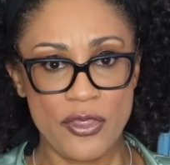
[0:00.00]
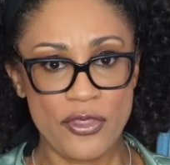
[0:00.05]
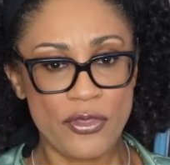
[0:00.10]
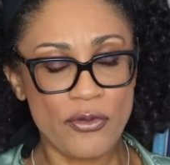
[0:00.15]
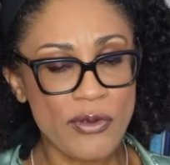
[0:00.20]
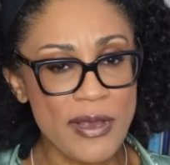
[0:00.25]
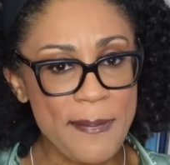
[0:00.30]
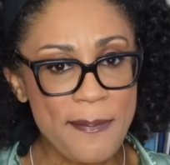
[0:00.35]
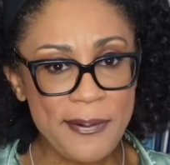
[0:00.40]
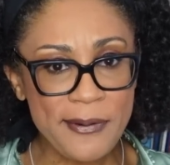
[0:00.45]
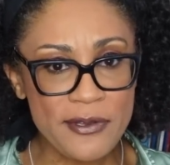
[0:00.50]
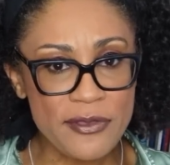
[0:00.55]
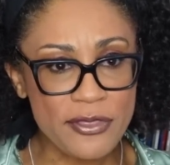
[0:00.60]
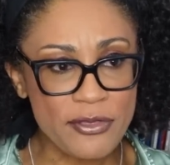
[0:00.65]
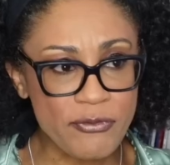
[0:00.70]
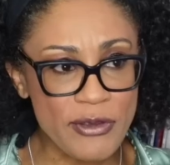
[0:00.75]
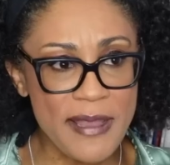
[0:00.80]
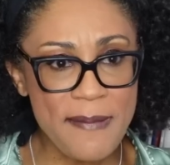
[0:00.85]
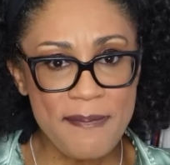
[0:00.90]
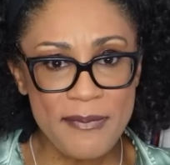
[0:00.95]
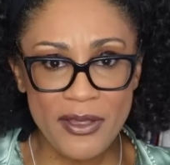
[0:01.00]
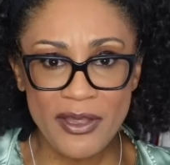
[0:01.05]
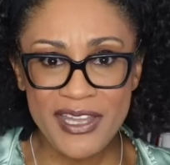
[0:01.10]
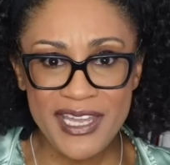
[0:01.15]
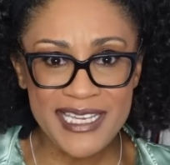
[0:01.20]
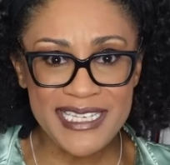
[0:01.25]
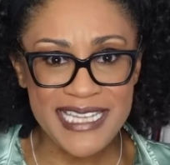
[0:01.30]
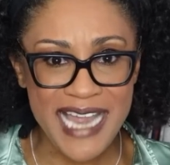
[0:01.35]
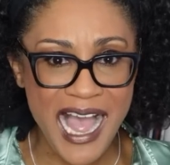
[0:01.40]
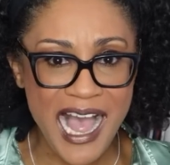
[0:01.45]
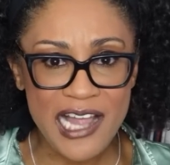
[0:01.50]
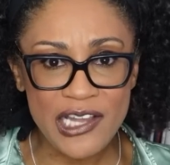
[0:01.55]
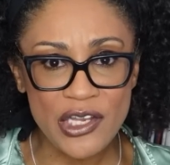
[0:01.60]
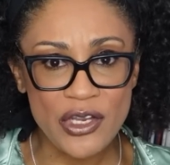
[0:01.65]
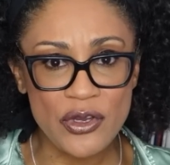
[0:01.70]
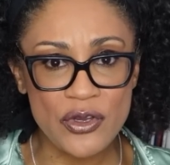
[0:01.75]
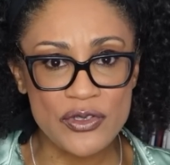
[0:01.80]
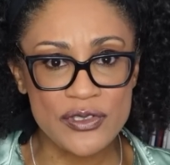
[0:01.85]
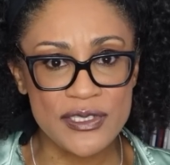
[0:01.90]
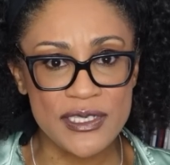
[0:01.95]
$3 million
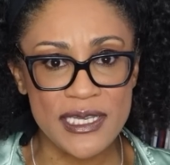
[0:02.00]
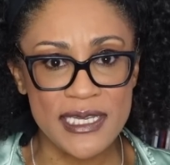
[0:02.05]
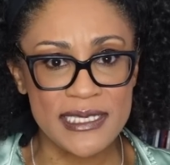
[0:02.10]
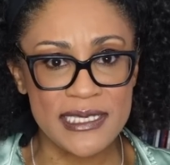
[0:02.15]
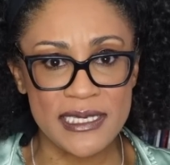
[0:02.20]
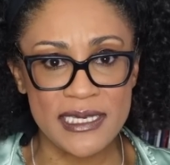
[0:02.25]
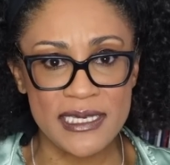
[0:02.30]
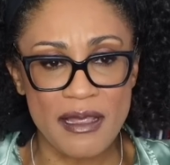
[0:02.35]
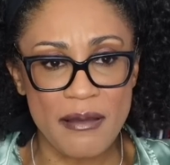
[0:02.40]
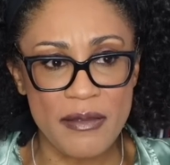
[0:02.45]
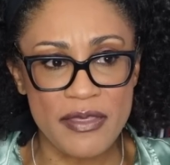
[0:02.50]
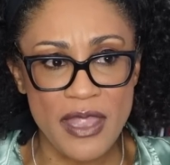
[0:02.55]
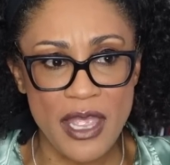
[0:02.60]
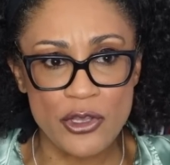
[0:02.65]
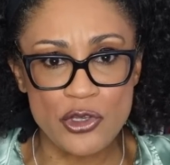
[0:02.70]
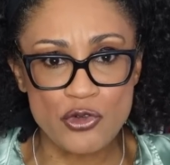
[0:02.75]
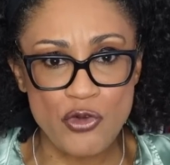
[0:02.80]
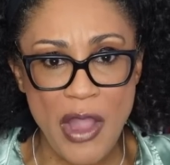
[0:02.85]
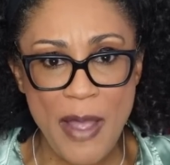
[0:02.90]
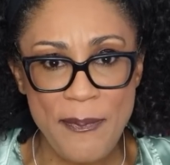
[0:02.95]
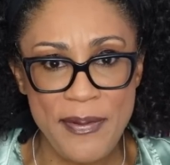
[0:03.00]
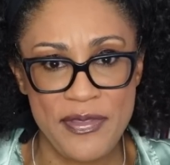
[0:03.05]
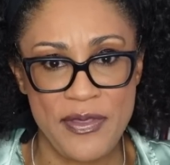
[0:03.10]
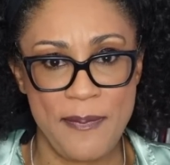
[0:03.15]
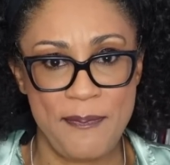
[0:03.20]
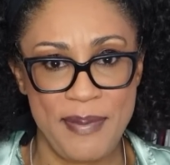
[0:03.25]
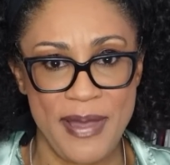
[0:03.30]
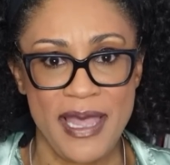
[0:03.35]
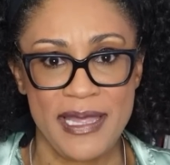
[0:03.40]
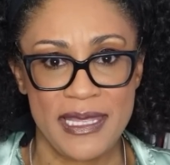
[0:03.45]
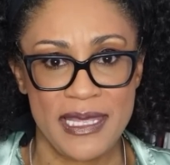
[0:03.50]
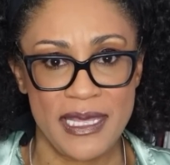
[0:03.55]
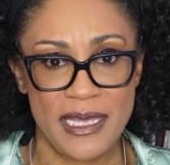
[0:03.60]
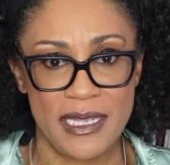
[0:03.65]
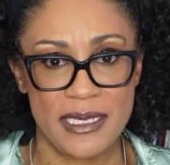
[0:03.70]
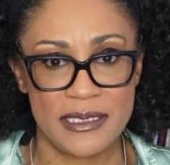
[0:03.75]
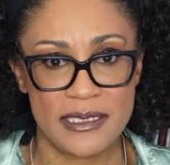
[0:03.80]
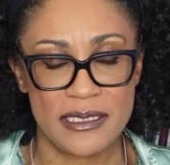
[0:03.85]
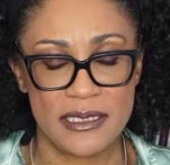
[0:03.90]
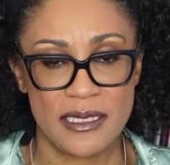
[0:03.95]
is a drop in the
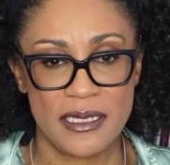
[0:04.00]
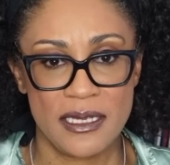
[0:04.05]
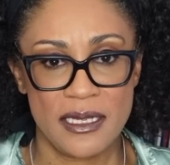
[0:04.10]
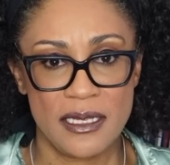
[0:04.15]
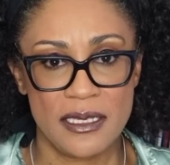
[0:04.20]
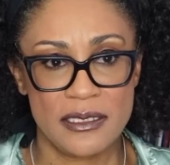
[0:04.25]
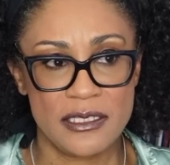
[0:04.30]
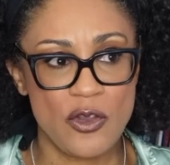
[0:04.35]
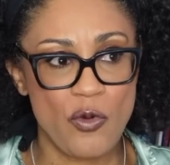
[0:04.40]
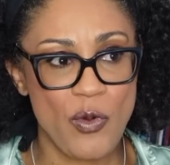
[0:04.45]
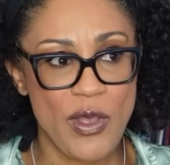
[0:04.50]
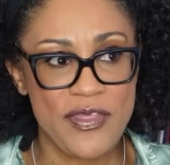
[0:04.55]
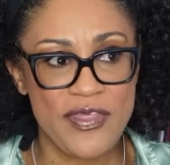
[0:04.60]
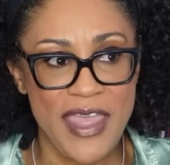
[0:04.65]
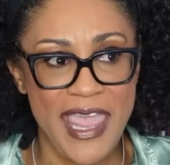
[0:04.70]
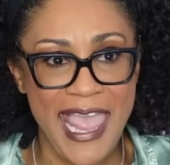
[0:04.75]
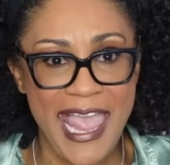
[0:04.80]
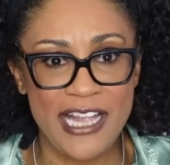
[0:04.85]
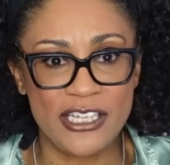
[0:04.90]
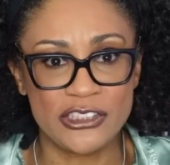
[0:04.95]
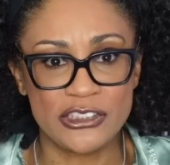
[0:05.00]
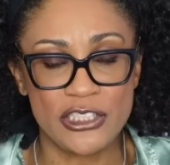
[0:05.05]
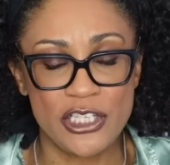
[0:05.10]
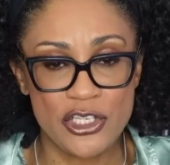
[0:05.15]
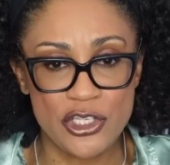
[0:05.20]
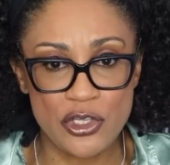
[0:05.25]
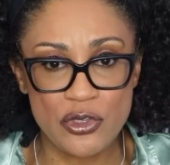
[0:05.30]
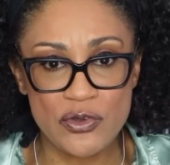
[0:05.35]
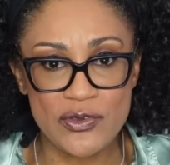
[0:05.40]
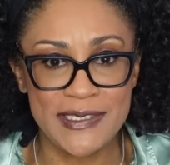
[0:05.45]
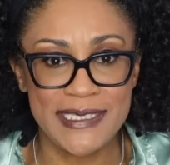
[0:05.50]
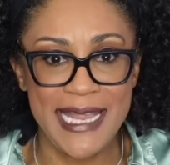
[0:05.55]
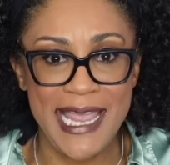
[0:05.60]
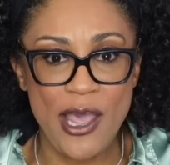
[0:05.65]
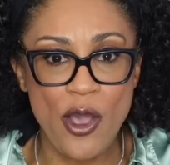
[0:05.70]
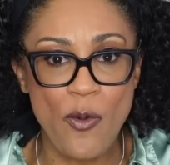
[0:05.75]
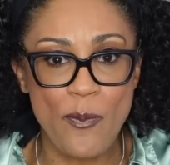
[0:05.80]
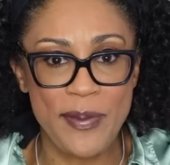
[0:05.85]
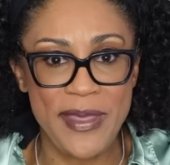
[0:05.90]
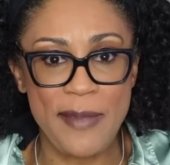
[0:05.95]
bucket to what they actually used to
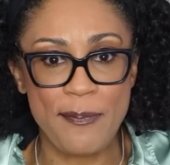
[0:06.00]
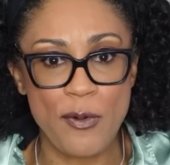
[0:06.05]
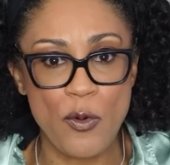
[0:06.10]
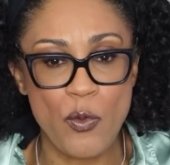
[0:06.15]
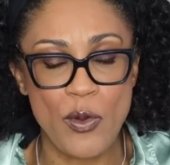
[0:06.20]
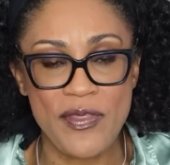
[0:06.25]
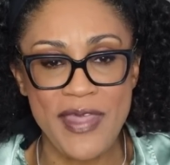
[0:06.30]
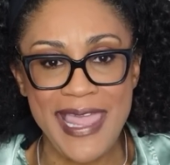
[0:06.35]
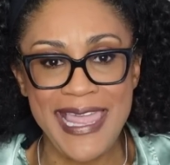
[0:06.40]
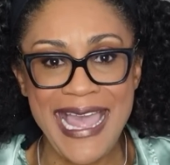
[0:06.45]
help people when they